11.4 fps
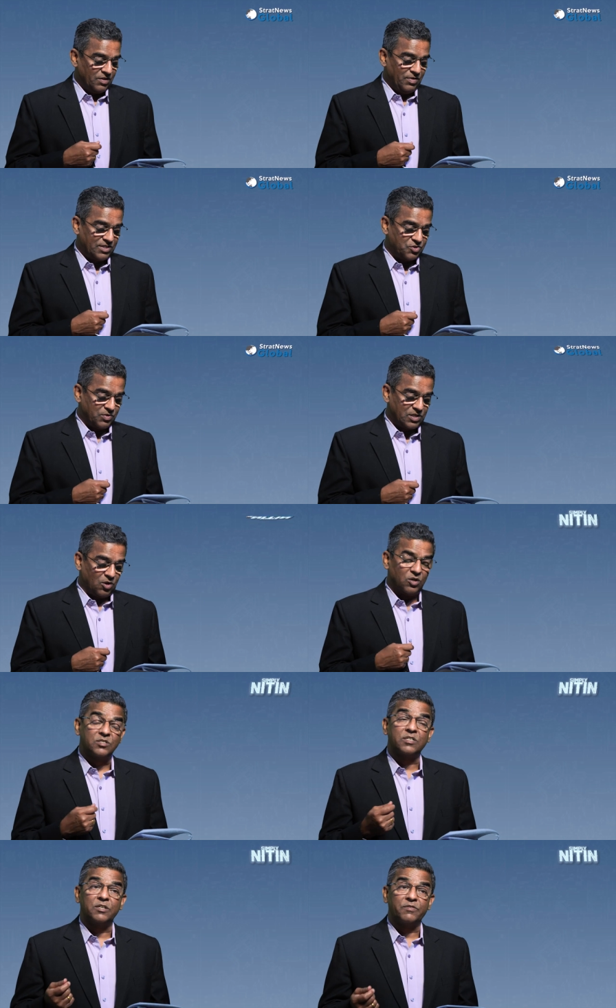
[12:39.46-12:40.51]
which was
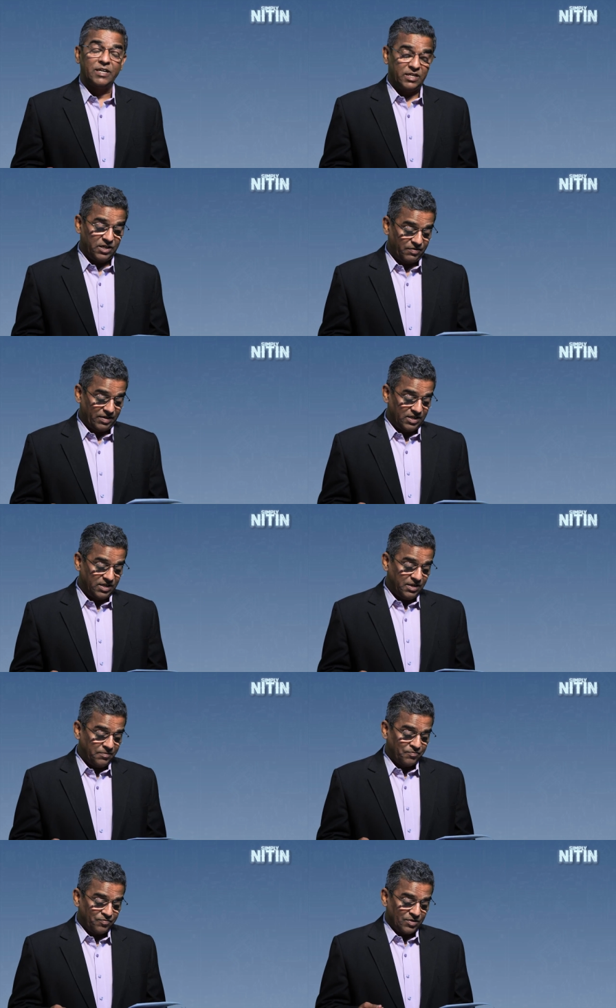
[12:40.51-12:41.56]
launched in
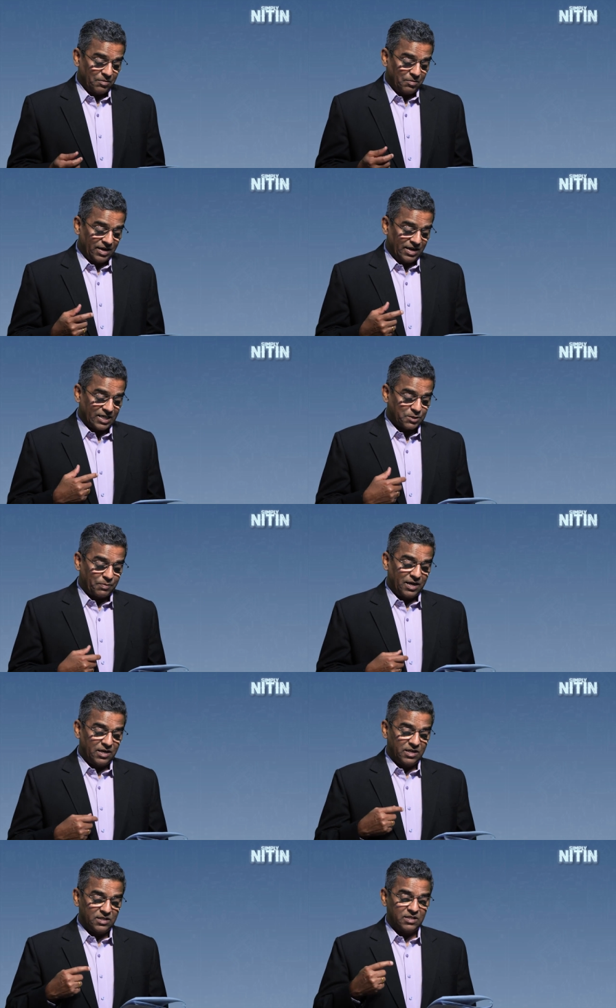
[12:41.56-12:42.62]
2020 by
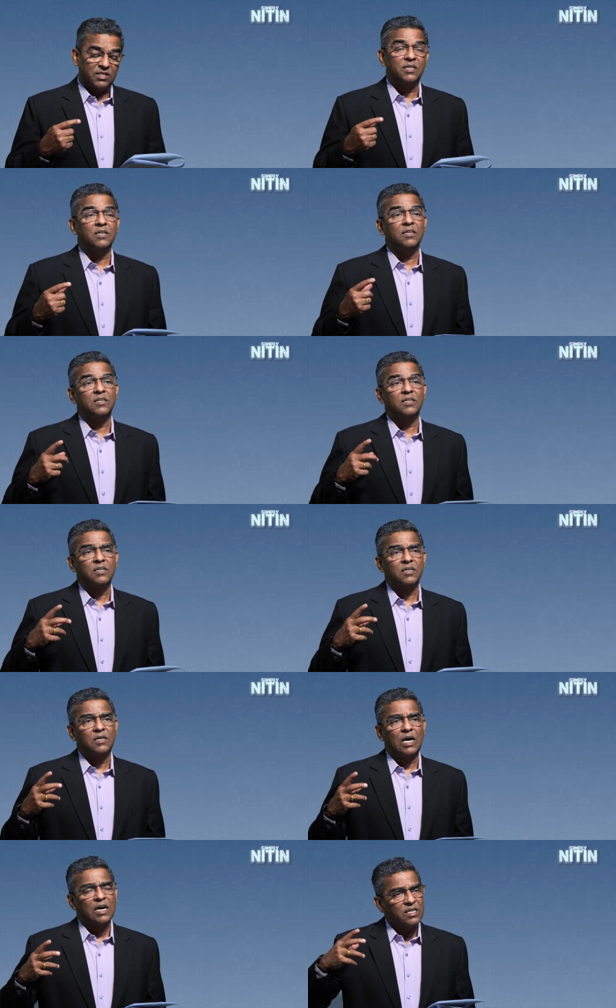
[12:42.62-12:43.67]
expanding the
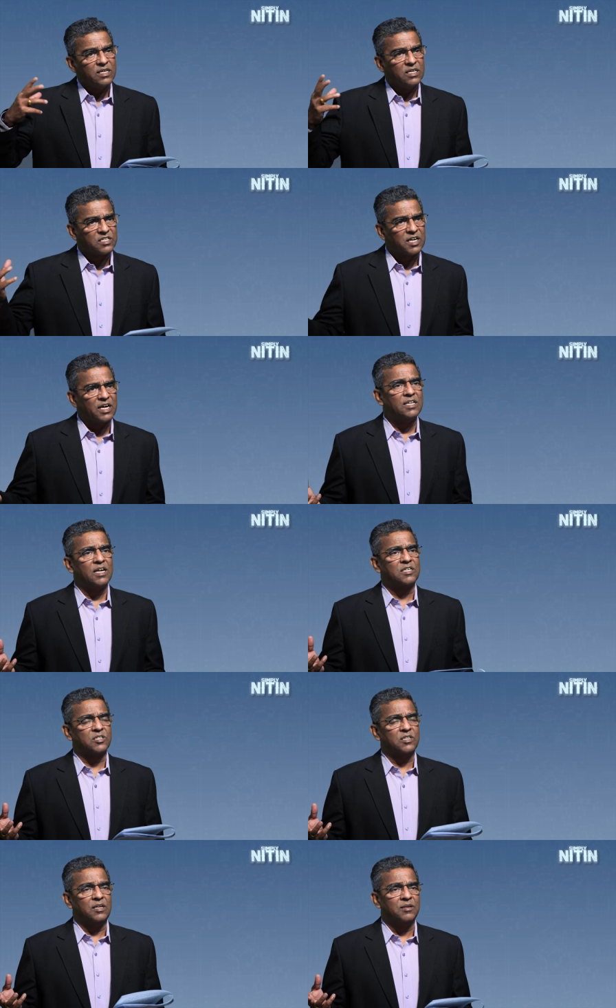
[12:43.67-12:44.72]
earlier
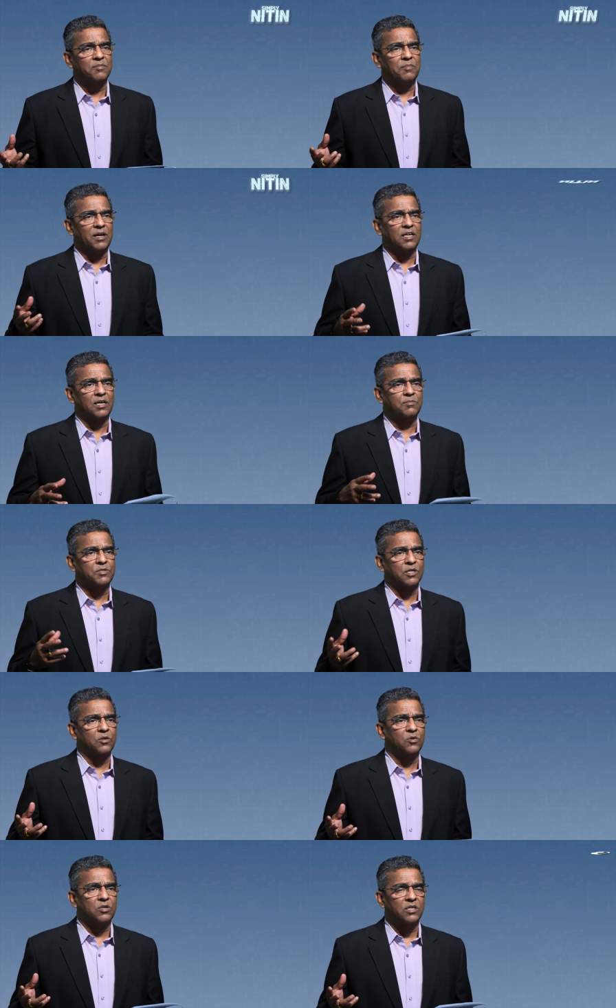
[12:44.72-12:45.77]
trilateral maritime
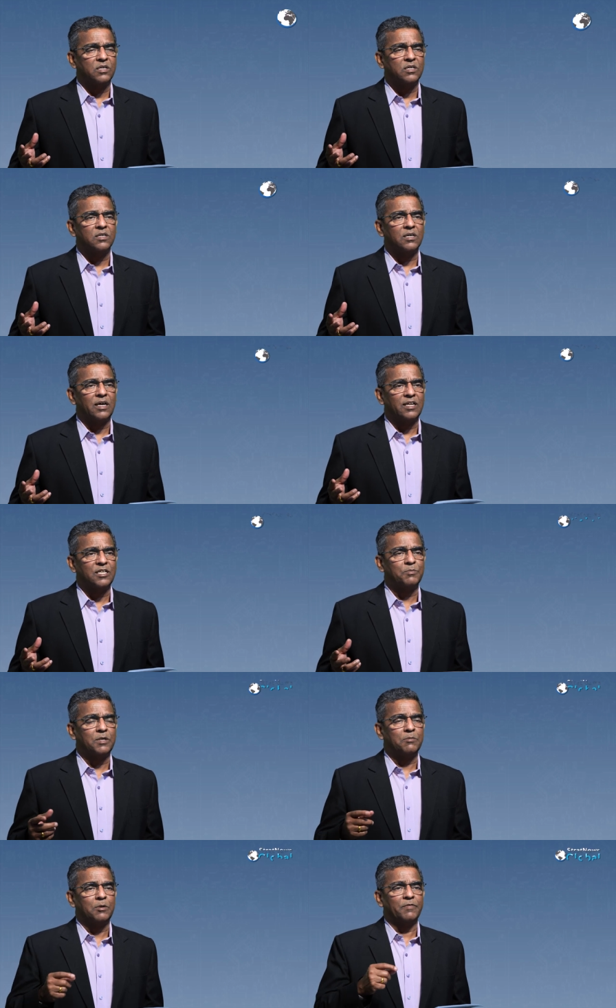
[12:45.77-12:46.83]
security
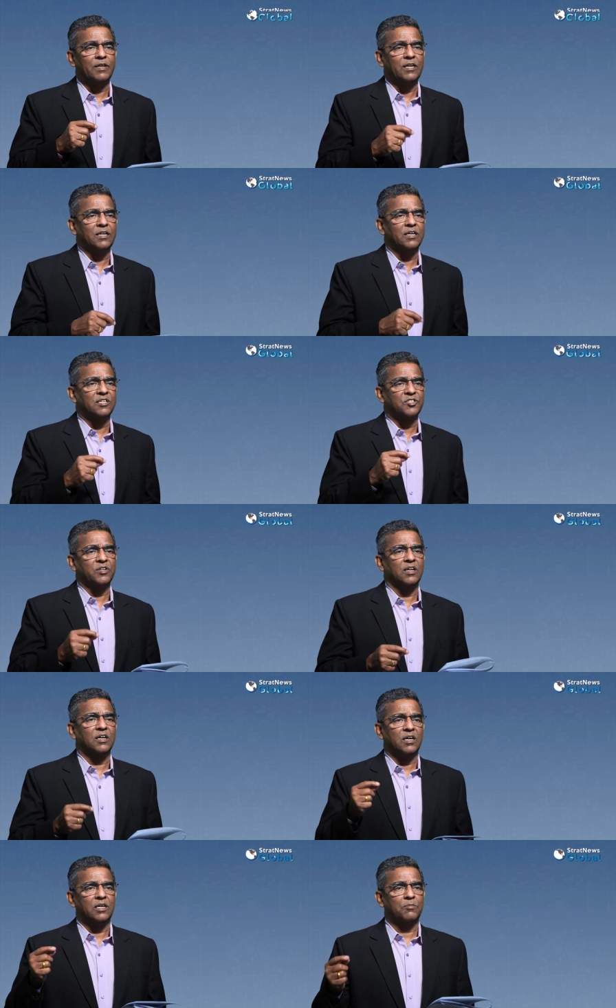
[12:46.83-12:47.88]
arrangement between India, Sri
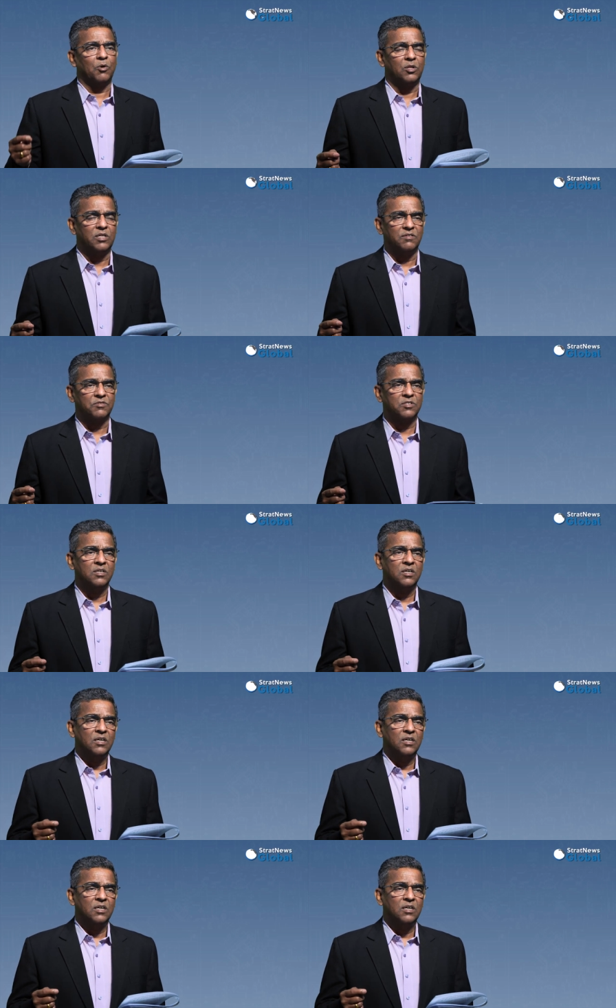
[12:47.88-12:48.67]
Lanka, and Maldives.